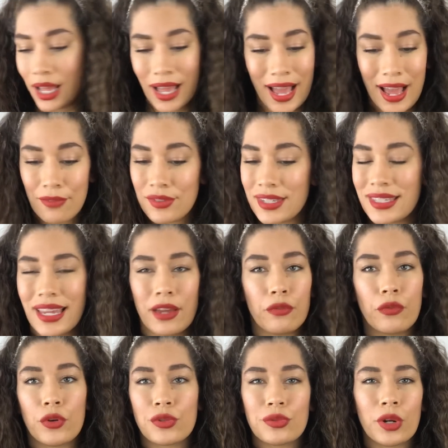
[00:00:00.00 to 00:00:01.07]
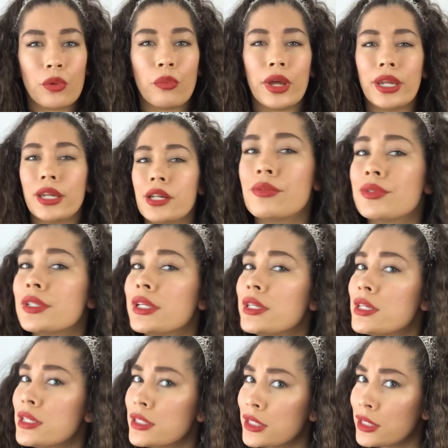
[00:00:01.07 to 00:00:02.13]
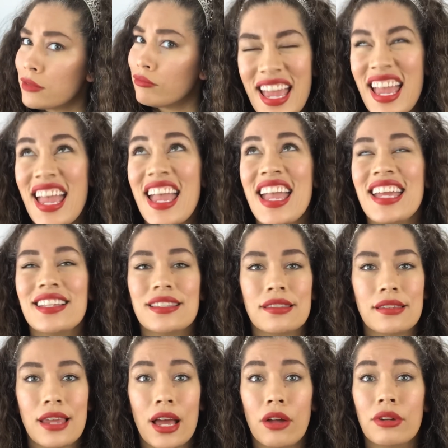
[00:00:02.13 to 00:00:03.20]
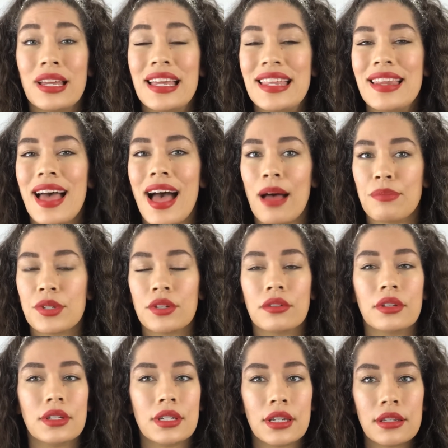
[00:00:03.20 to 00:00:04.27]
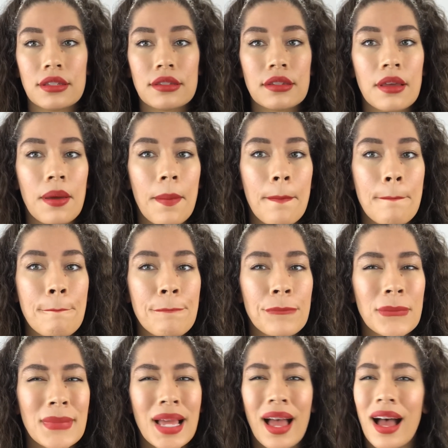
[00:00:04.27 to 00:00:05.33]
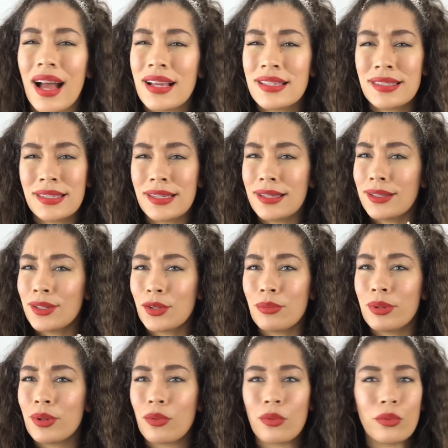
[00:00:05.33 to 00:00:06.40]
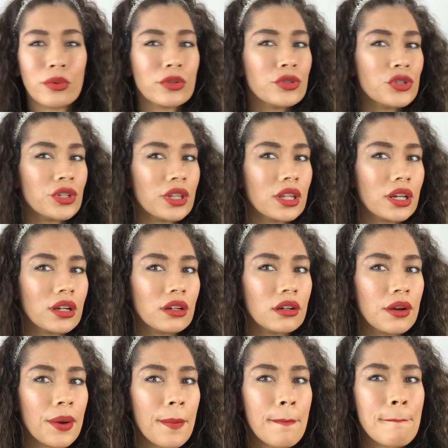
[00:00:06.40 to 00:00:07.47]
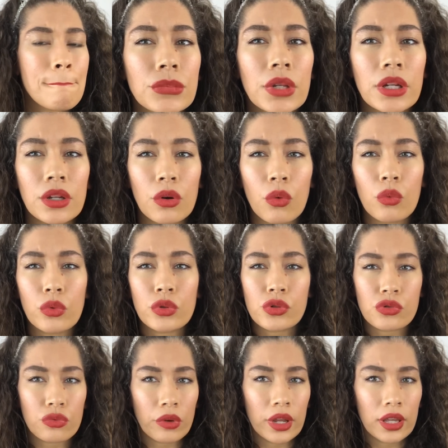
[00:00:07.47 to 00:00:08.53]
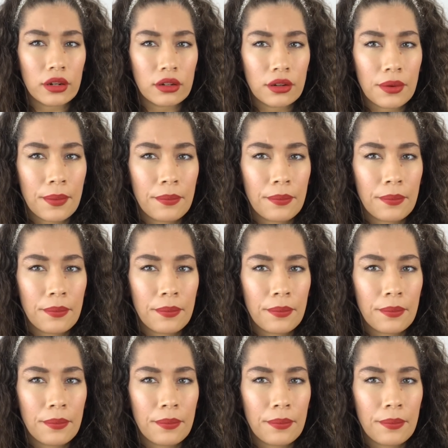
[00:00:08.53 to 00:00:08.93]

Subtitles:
I have to say, at first when I read it, I was like, does it? Hands down, it absolutely does. I see a little bit of orange in there, like an orange red.